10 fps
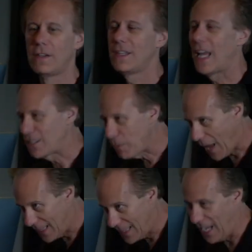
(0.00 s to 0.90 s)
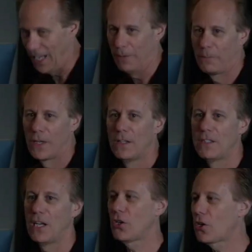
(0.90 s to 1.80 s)
that's a bad thing.
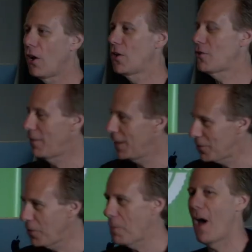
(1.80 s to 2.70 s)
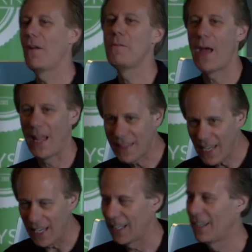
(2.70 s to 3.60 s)
Take your car, drive it into a mountain, bad
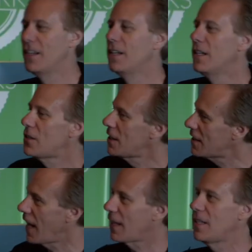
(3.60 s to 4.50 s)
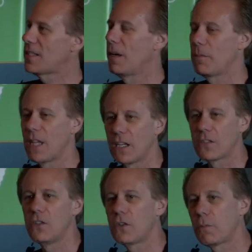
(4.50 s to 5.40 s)
thing. It's exactly the same thing.
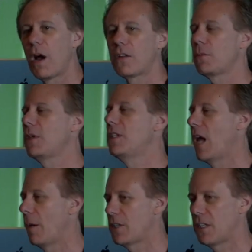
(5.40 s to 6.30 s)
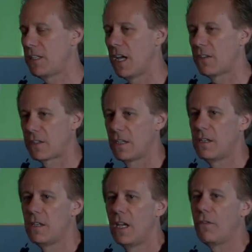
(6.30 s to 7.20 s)
So you could possibly damage the disk.
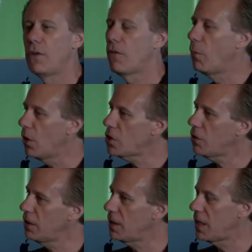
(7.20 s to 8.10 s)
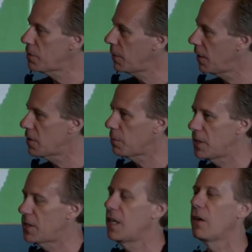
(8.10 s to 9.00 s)
If you have moisture in the disk because it's been
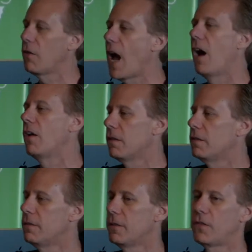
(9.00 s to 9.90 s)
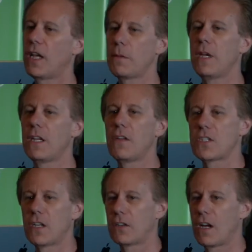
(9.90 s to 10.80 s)
sitting around, if you're like me, you live in
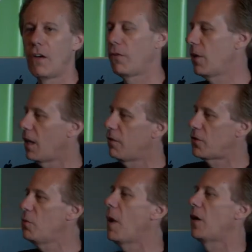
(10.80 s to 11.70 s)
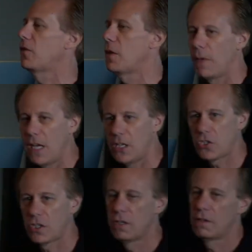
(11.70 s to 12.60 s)
Southern California, I live 2 miles from the
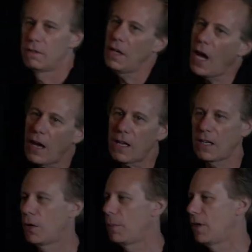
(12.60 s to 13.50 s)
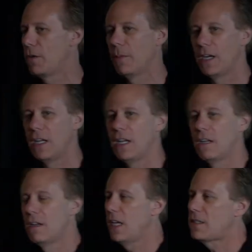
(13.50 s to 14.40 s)
beach, I get a little bit of humidity.
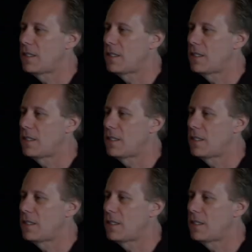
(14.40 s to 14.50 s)
It's